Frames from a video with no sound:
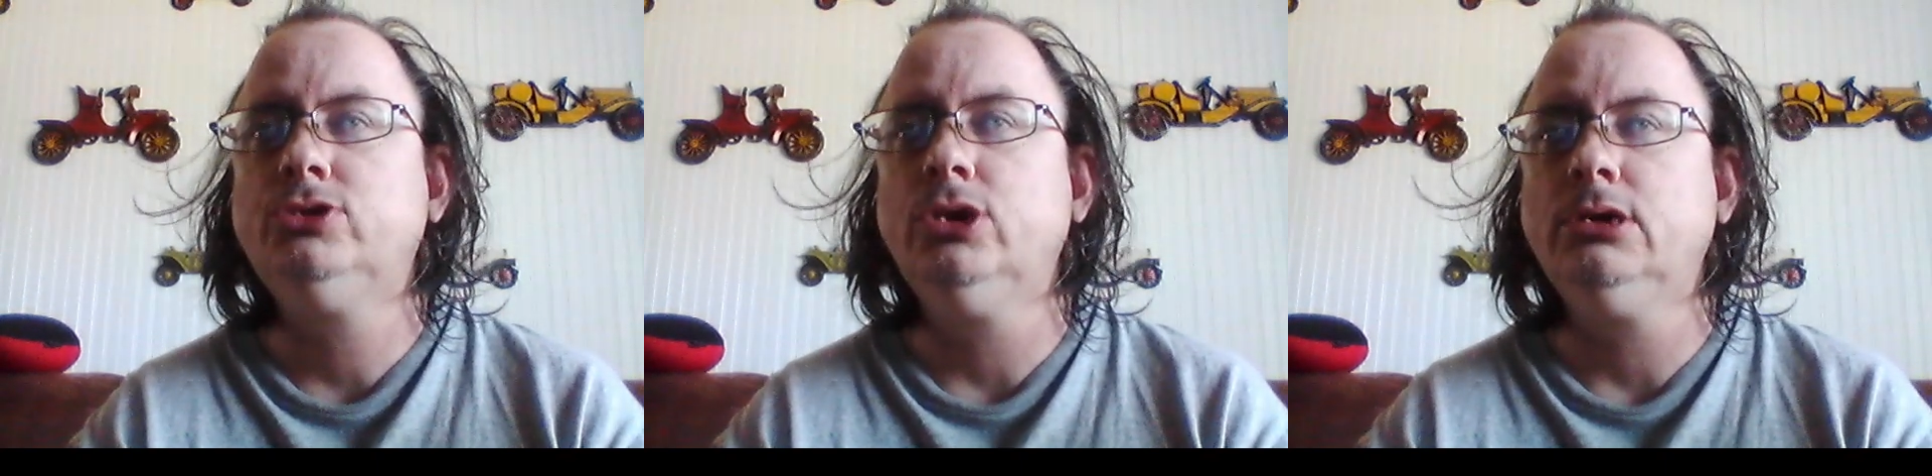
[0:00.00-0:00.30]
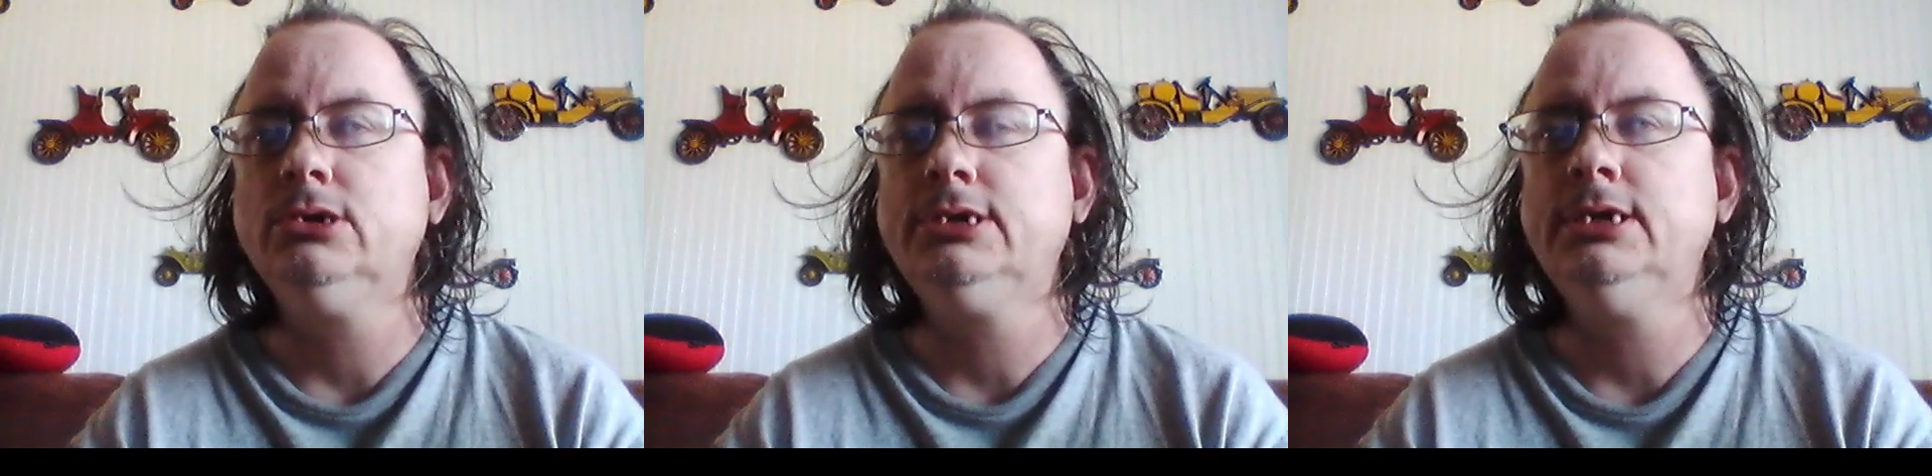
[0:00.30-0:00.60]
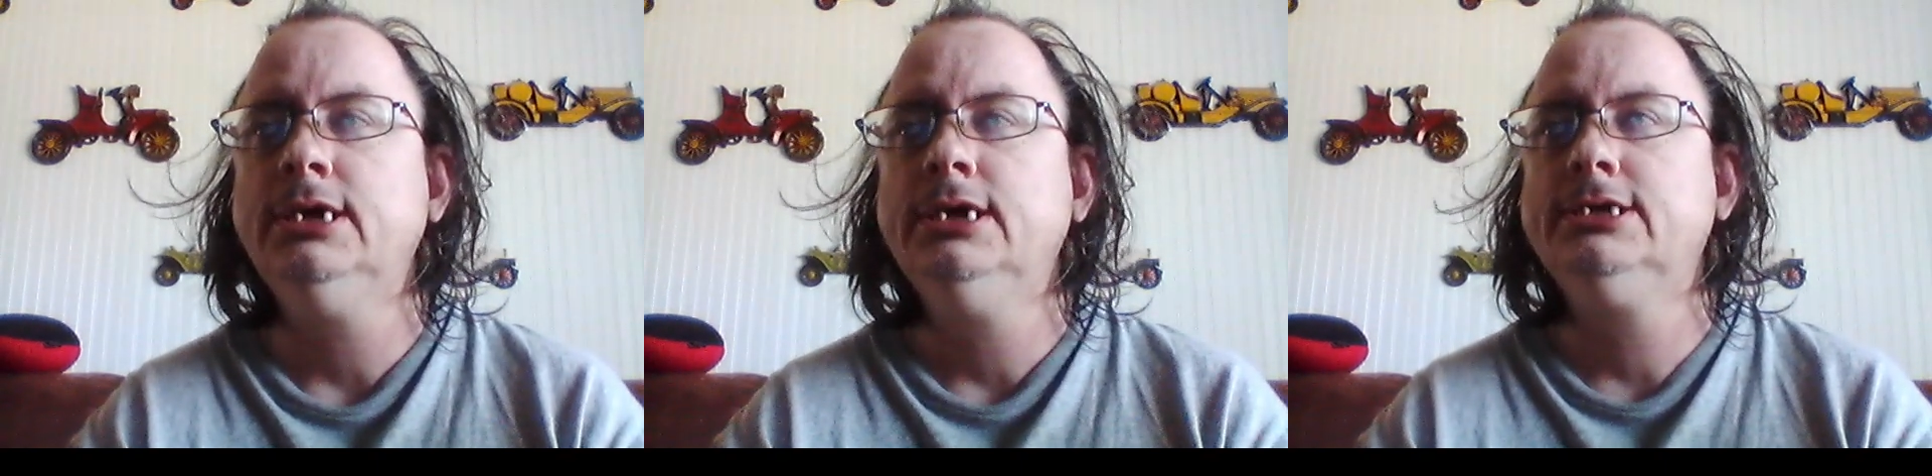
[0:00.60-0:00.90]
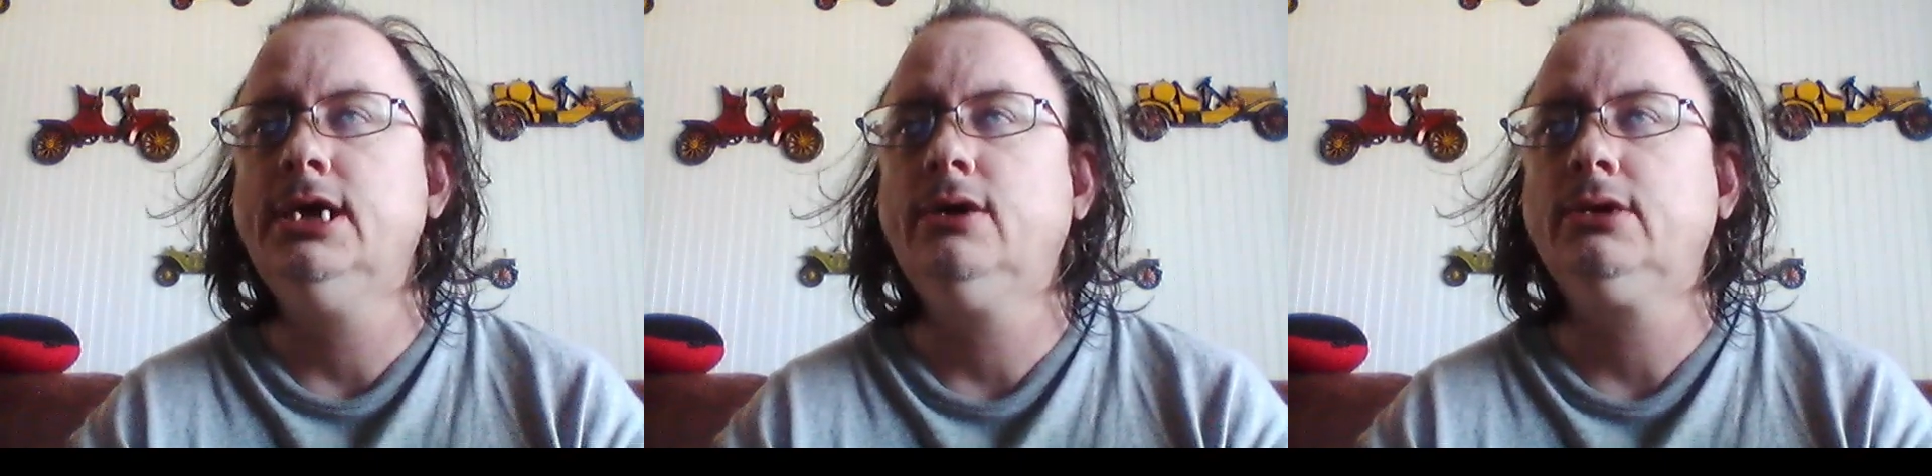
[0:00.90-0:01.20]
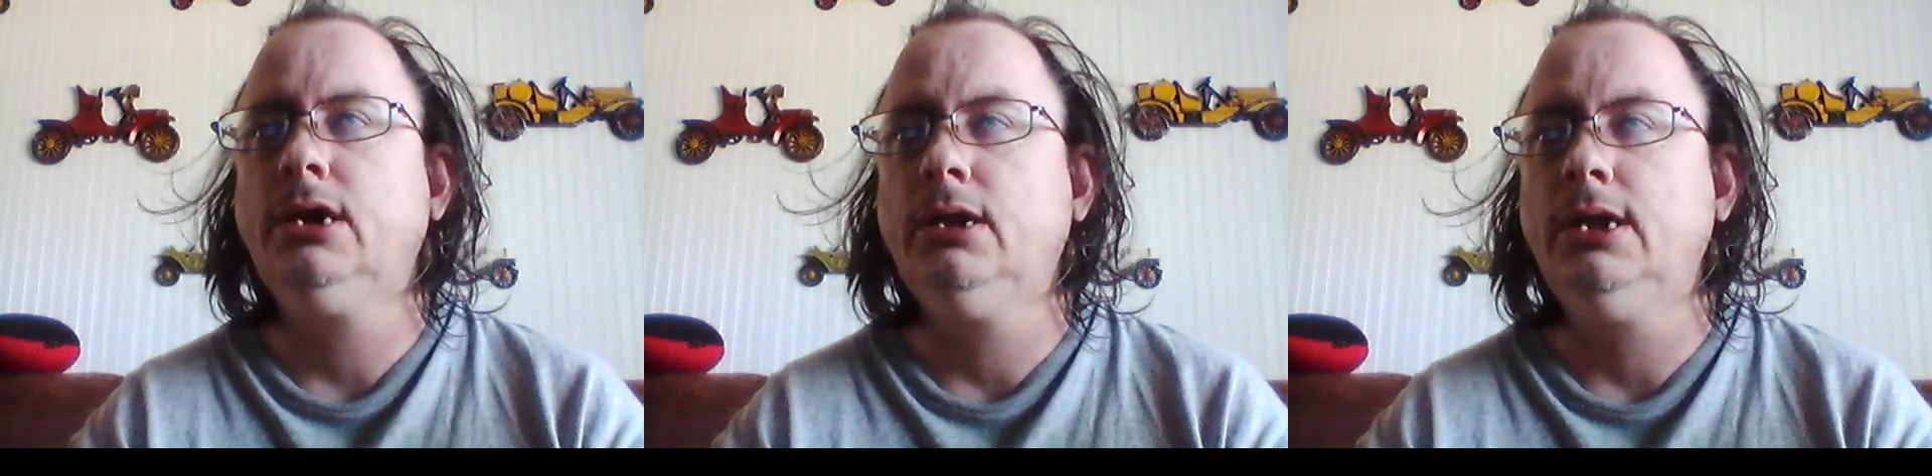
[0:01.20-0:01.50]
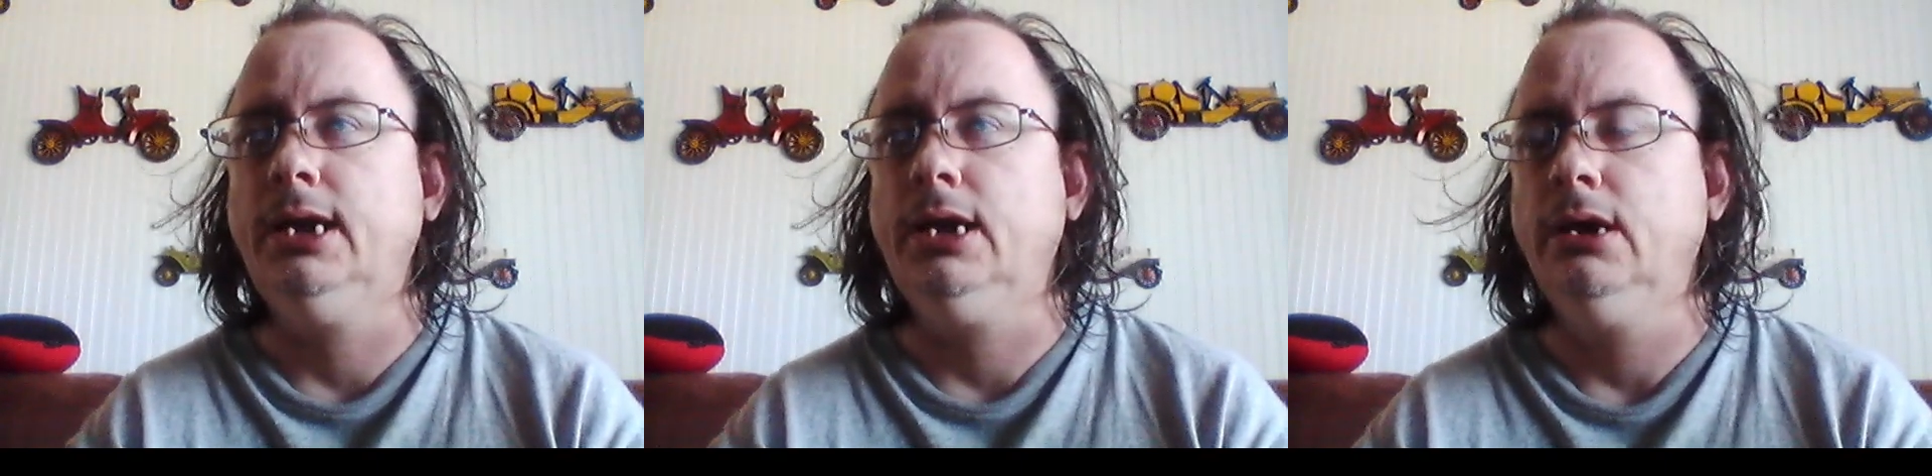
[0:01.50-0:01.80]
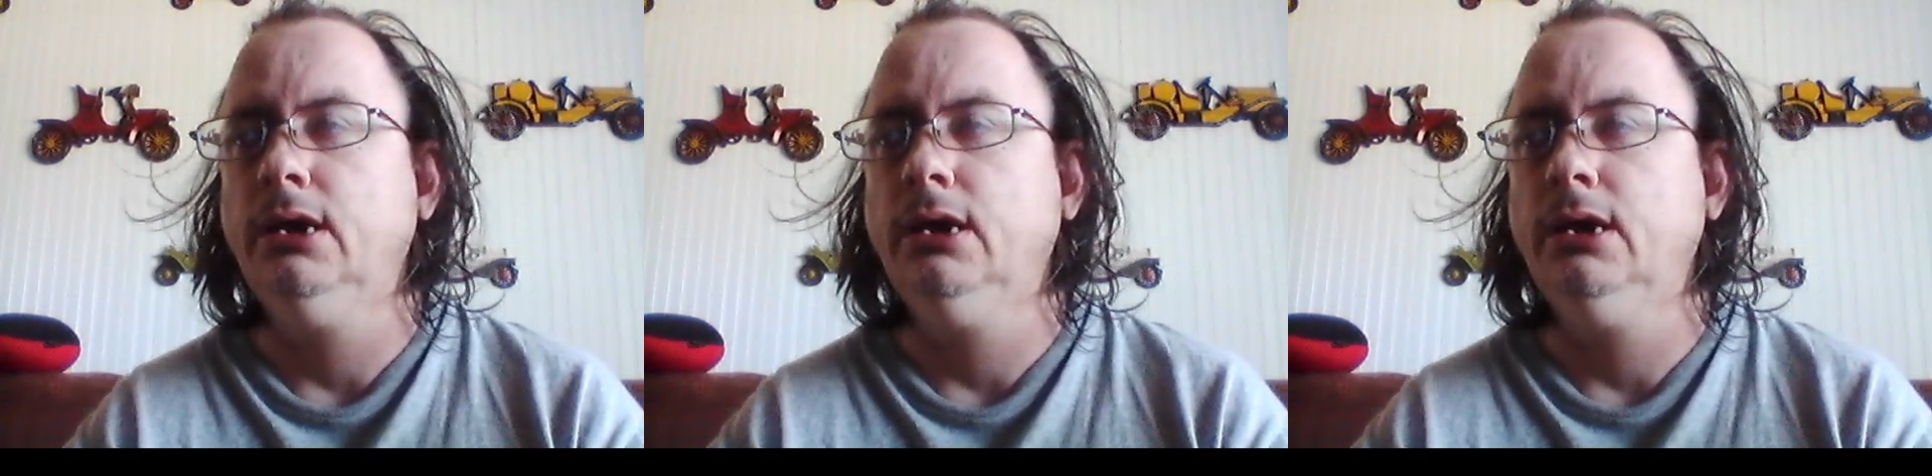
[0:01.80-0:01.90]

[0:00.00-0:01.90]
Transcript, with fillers: Charleston, South Carolina.